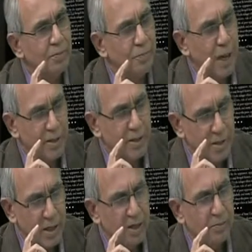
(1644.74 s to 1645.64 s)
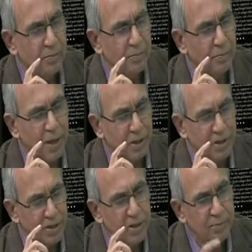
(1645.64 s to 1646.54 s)

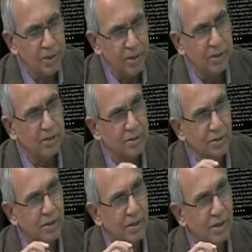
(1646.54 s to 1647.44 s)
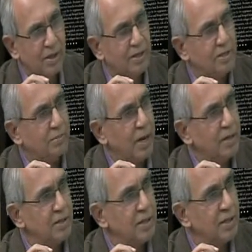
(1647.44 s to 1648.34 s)
Pakistan-Bangladesh liberation, it is the
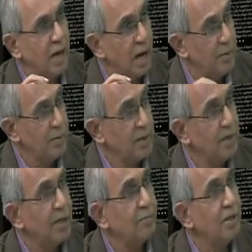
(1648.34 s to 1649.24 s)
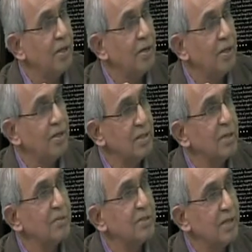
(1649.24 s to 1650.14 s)
Pakistan army and Bengali
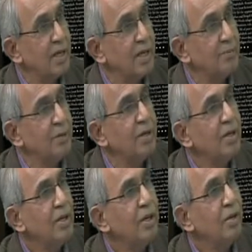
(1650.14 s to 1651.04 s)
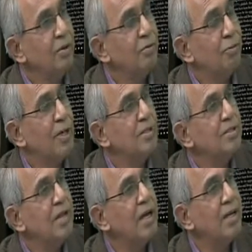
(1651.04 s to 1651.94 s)
Islamists came,
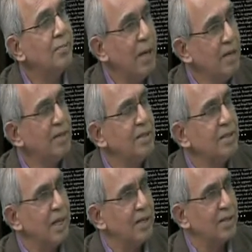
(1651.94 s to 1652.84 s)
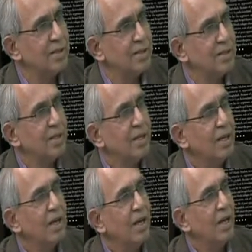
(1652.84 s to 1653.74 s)
first dynamited that.
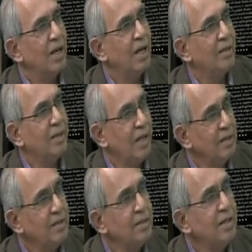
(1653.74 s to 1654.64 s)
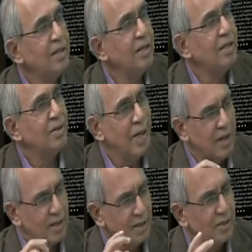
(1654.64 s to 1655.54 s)
And then
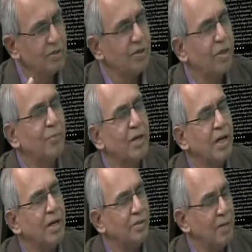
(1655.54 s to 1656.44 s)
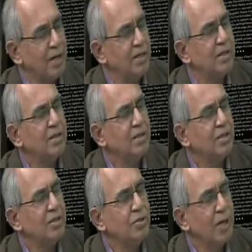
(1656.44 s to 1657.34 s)
right around the Ramna Kalibari,
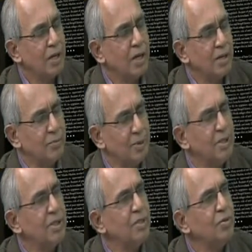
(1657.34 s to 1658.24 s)
Kali Mandir,